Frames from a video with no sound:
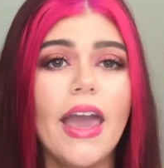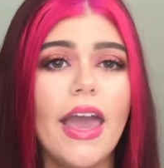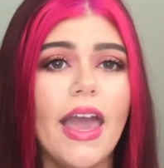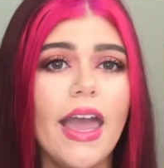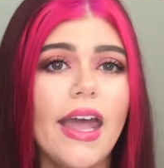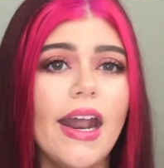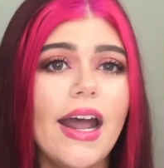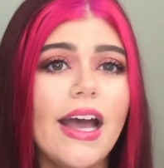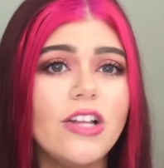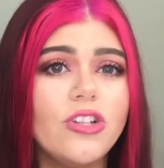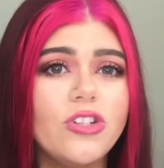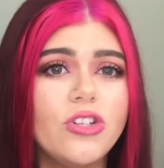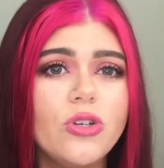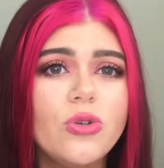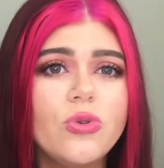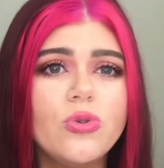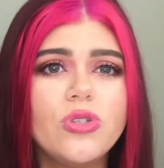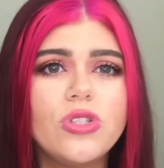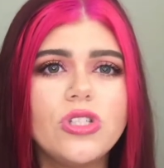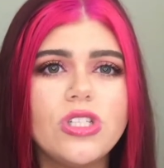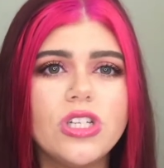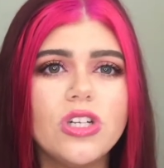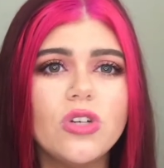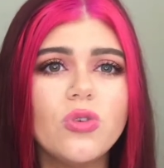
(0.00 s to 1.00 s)
And I do
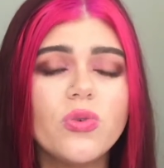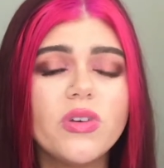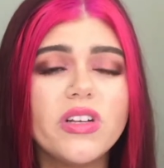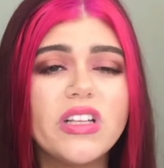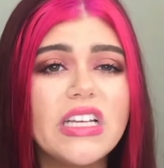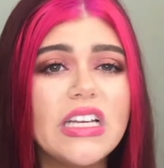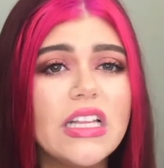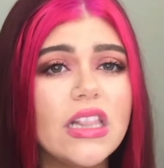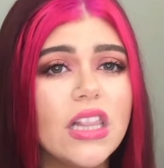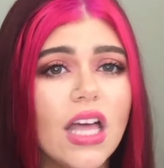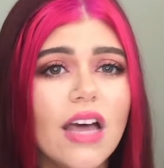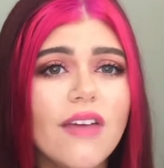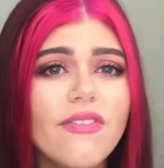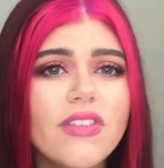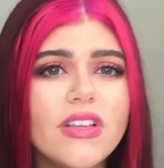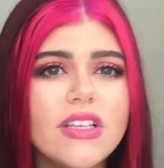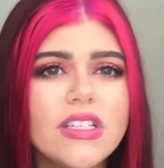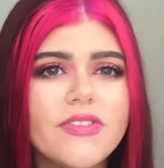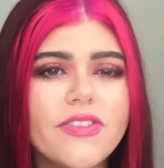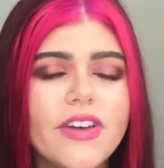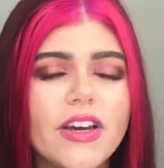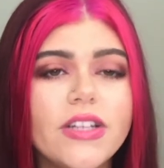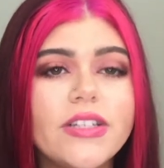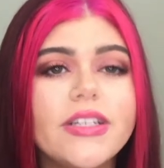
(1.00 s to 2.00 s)
still really love
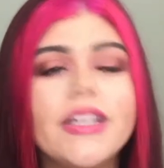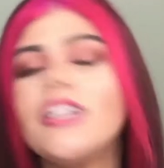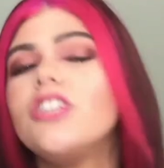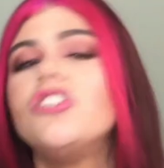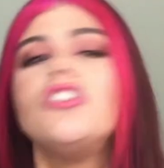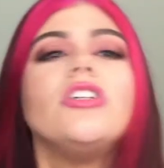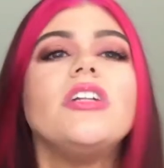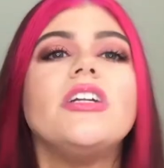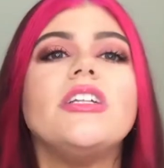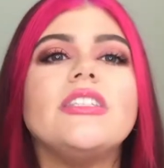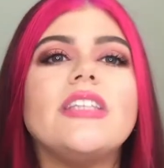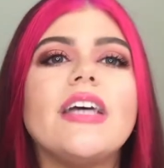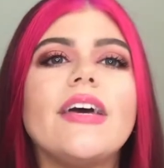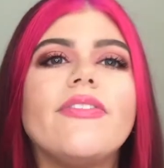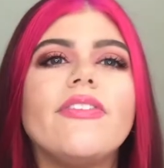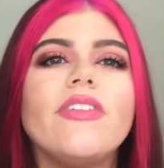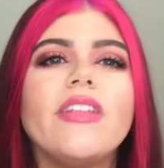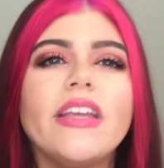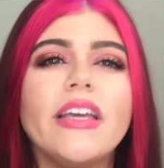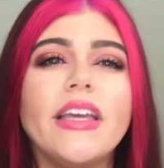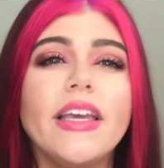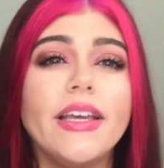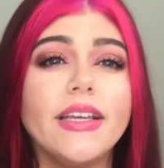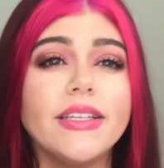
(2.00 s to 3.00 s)
this foundation. It
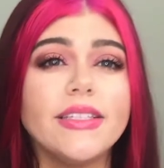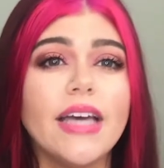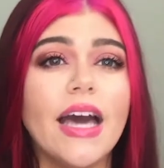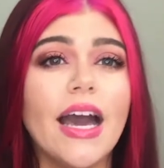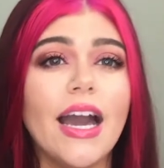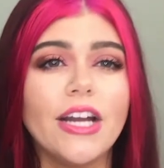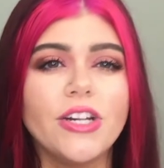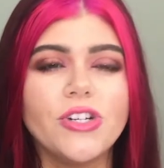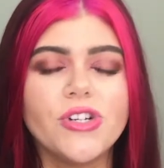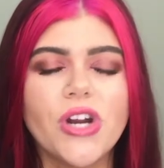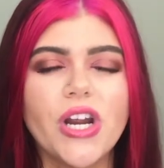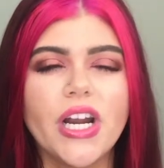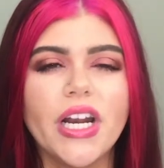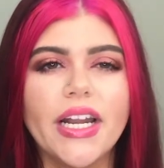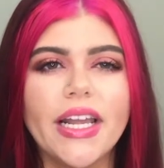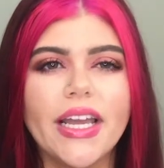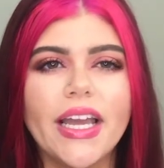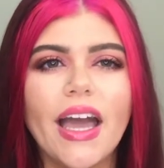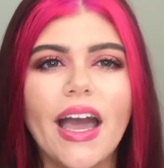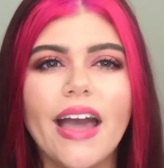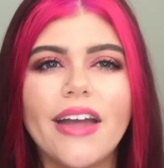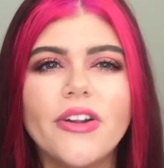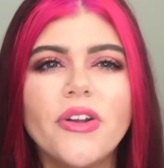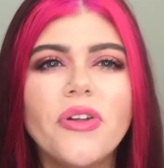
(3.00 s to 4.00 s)
definitely is
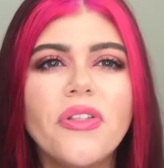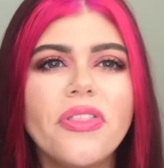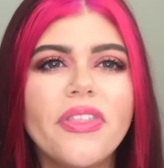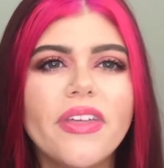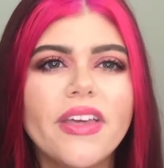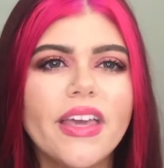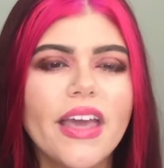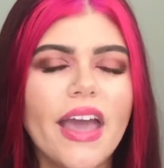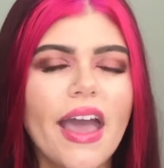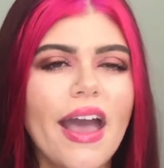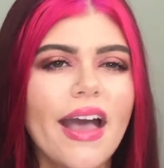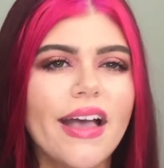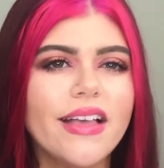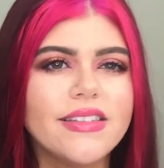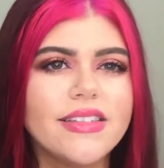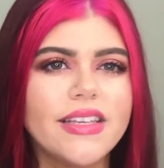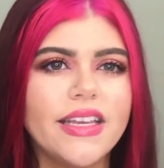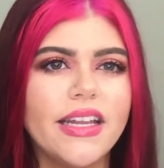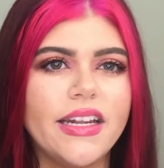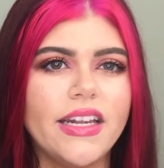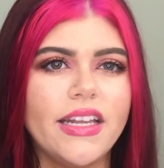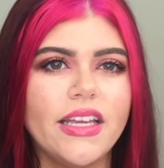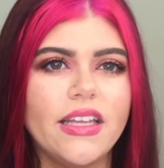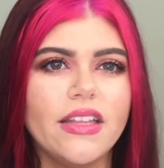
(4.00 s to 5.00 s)
hydrating. I don't think it has
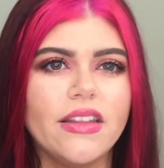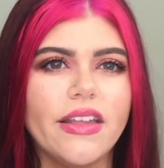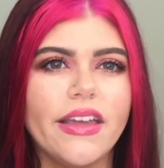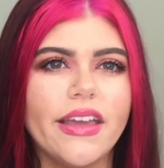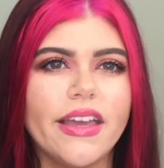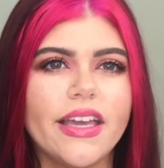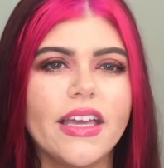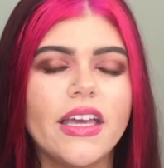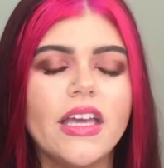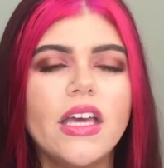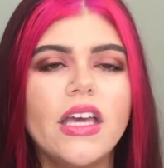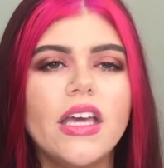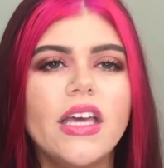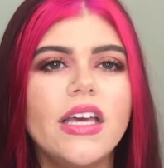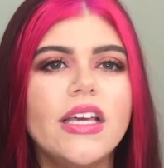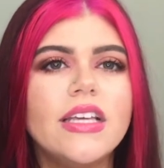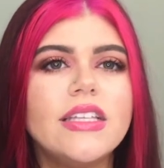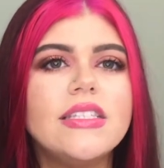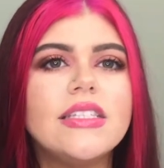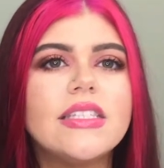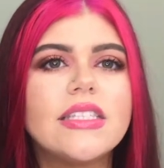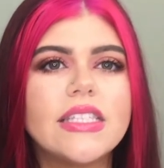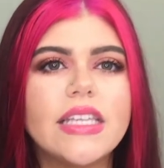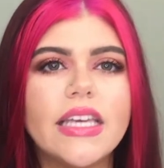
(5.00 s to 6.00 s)
any, like,
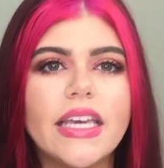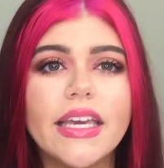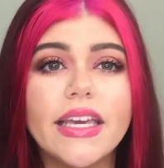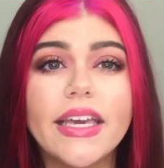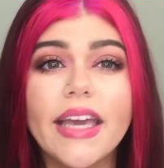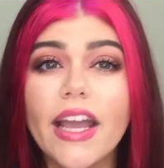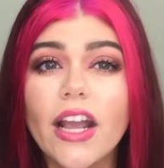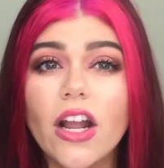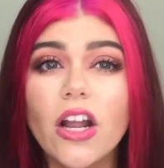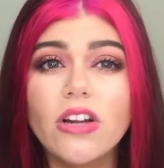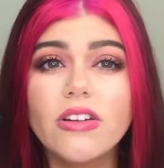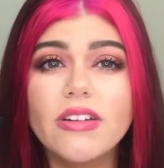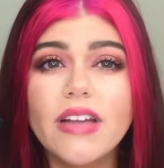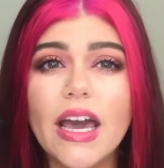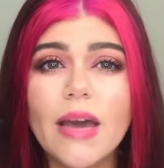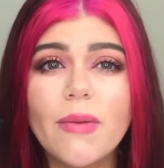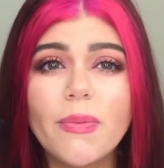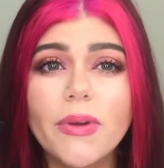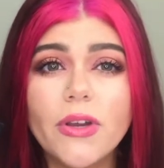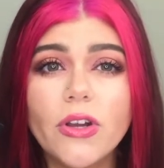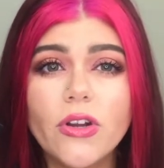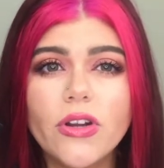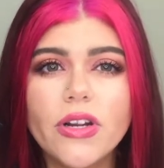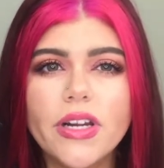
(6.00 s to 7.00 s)
skincare type
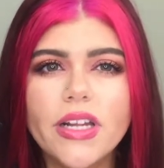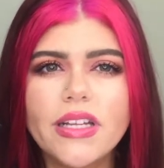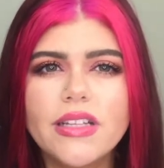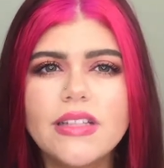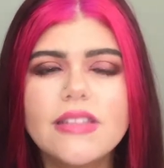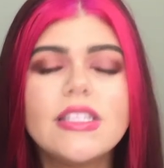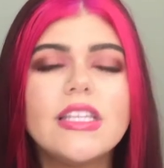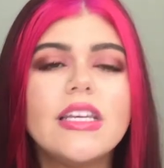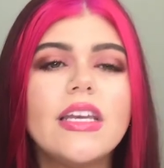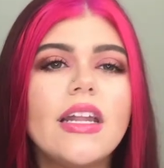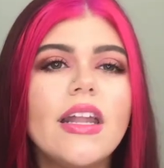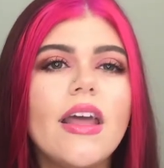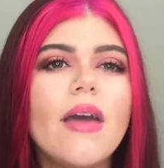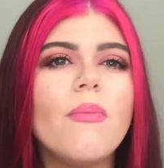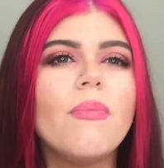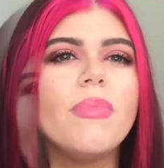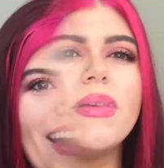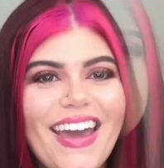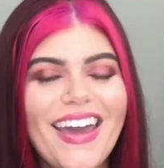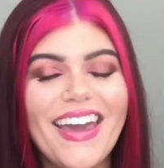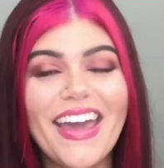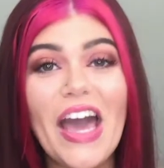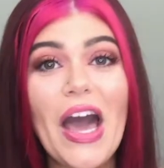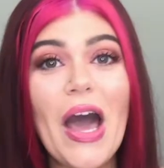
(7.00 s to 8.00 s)
ingredients in it.
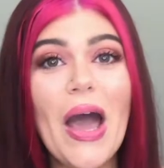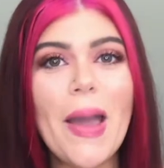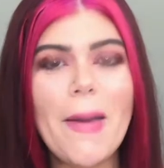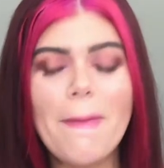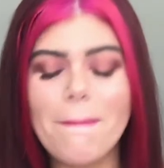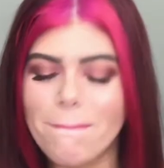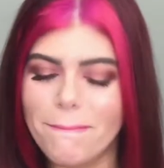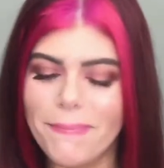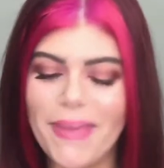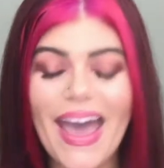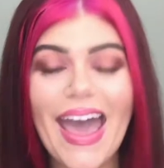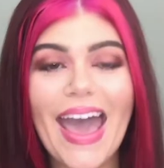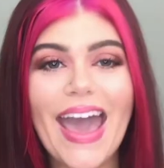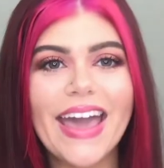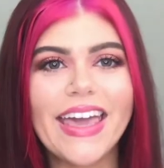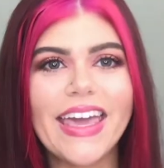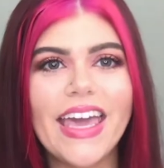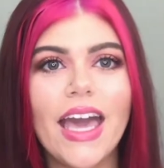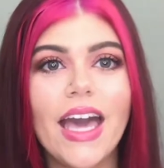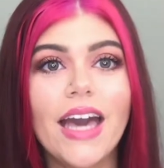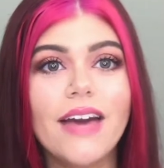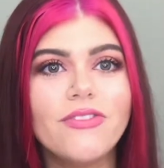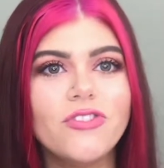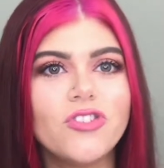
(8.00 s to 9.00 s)
Okay, I'm back
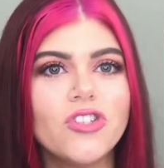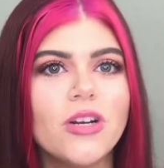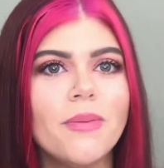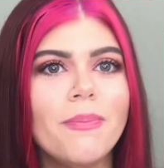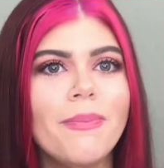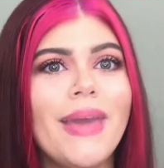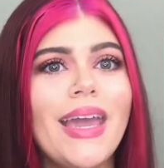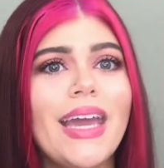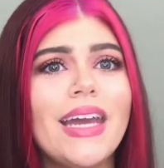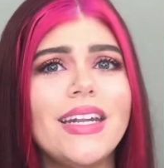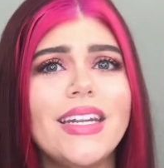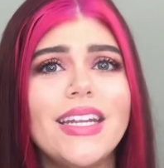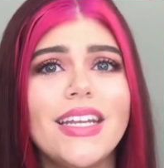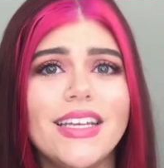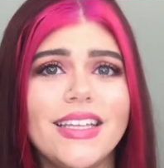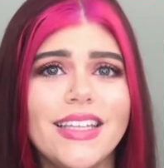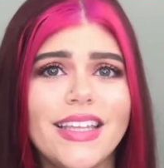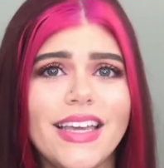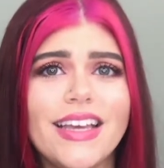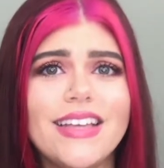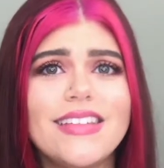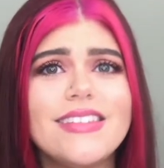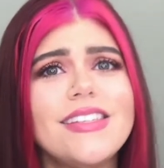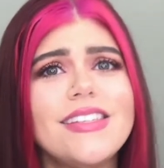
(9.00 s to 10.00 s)
after Amanda. Yes,